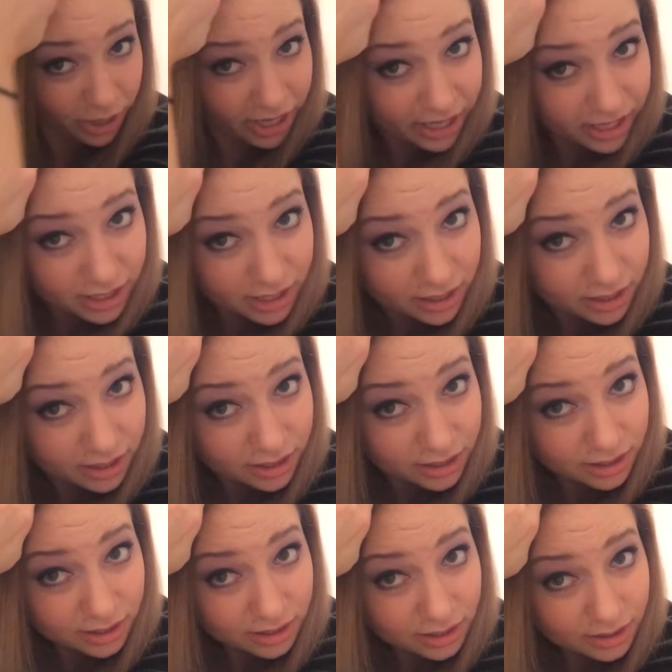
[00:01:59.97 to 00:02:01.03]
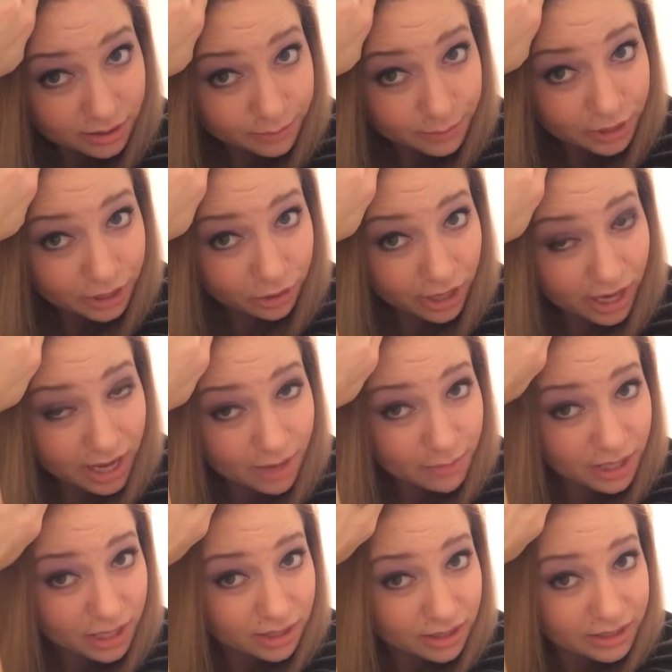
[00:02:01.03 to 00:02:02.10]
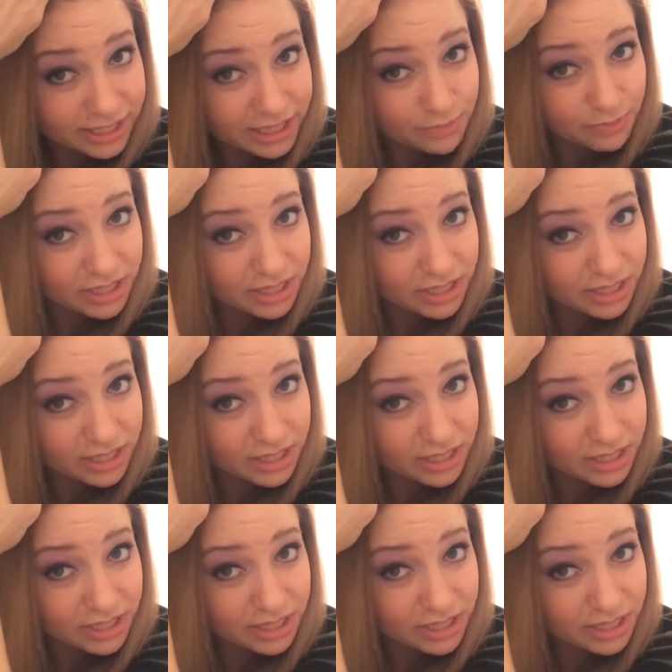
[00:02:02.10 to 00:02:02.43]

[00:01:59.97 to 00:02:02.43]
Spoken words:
braid. I'm going to grab these